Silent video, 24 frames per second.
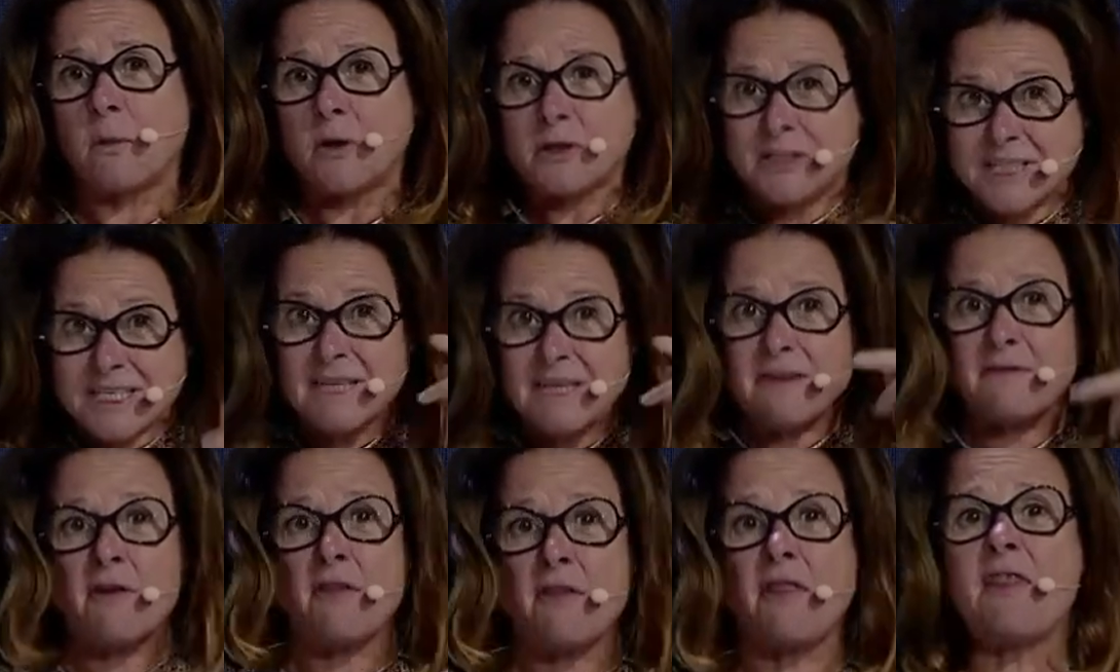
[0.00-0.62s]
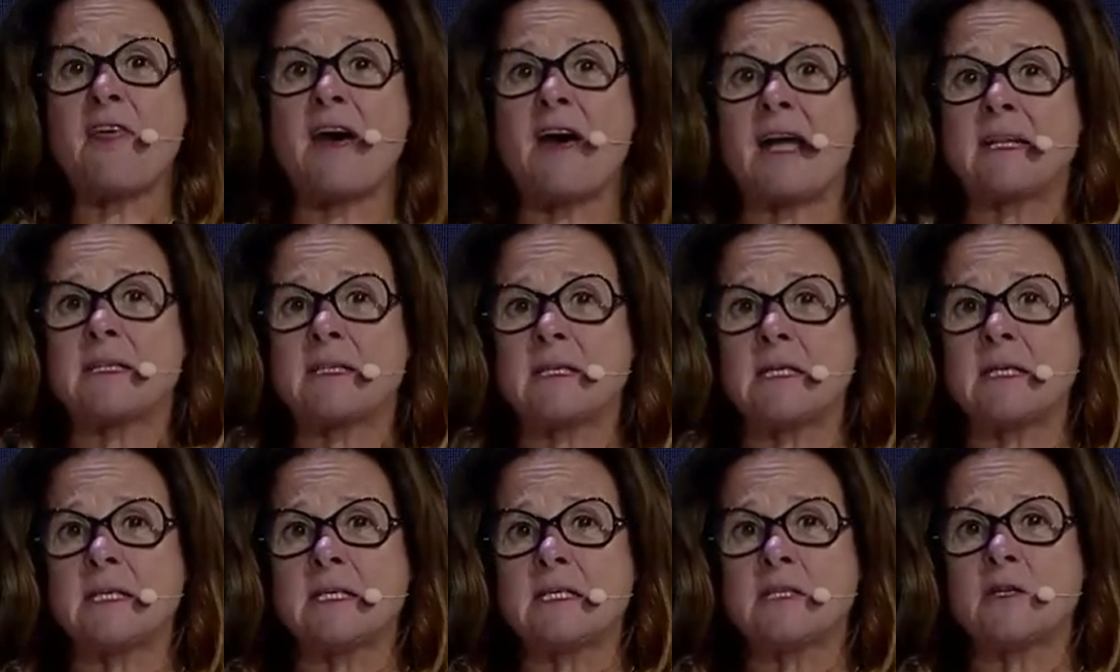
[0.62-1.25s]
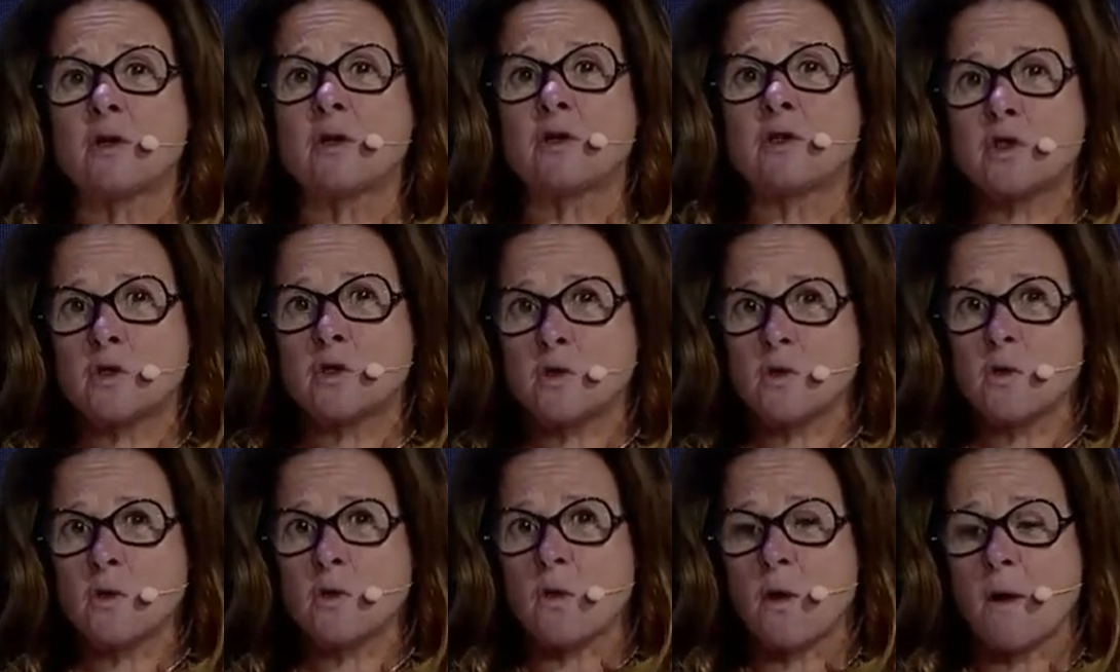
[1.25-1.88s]
But even that is not
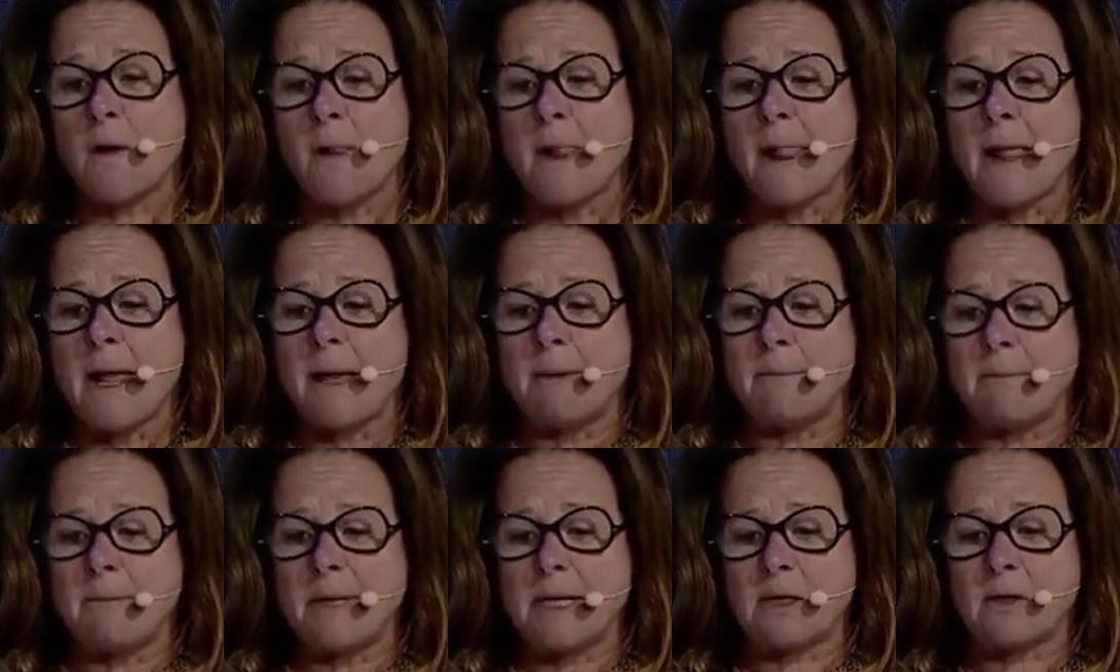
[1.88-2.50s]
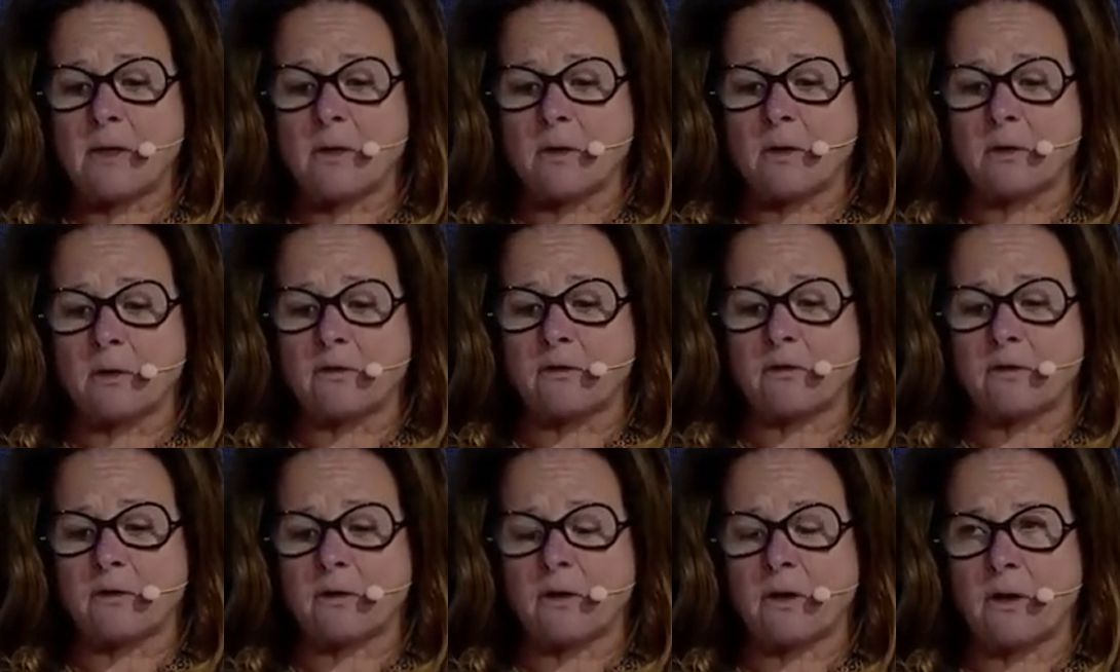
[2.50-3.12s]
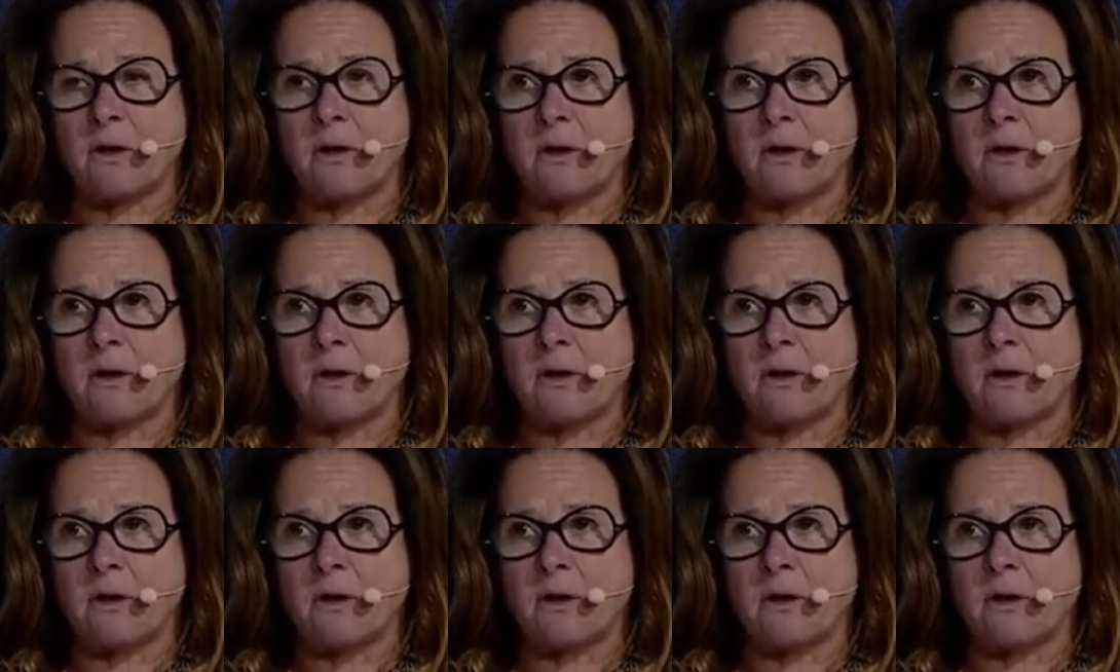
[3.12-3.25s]
sure, because